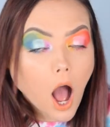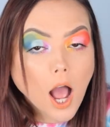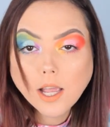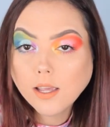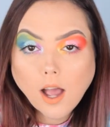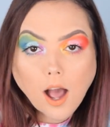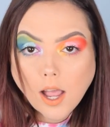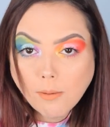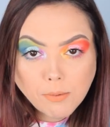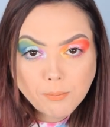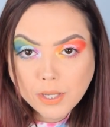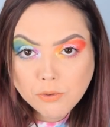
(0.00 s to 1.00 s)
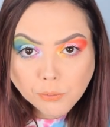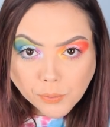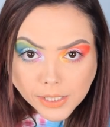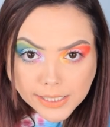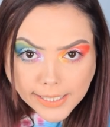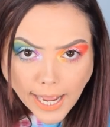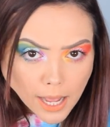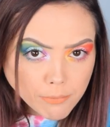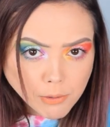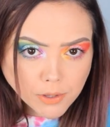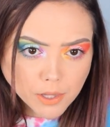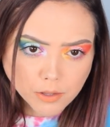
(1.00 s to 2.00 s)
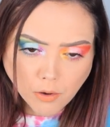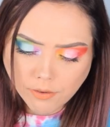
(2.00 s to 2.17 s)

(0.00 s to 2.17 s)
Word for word: I've been really happy with it though.